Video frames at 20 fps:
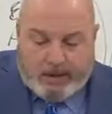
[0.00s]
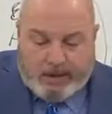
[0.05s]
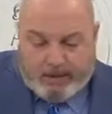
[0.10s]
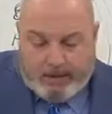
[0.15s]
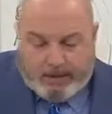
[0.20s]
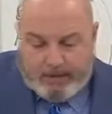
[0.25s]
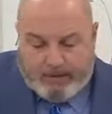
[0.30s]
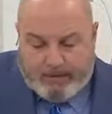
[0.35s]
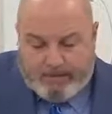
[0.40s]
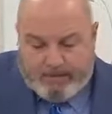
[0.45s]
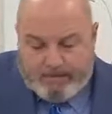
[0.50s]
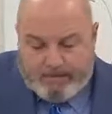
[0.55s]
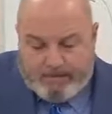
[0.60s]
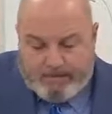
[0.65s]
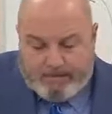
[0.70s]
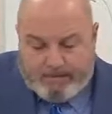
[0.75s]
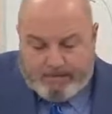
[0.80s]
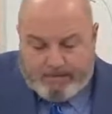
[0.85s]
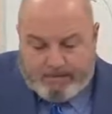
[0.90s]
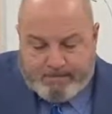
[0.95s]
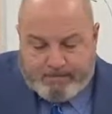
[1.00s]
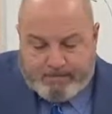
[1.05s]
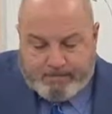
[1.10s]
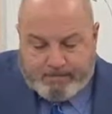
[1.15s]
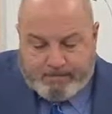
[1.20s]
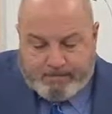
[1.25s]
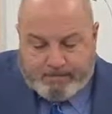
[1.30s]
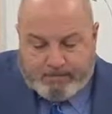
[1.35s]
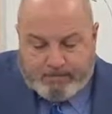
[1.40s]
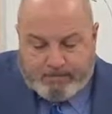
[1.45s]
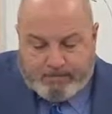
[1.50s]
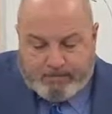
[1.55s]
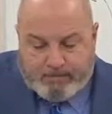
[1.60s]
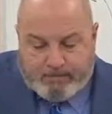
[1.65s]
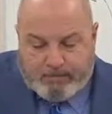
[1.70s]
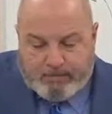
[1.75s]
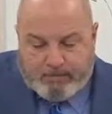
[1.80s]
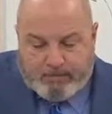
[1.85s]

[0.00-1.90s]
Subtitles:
No one is speaking in this clip.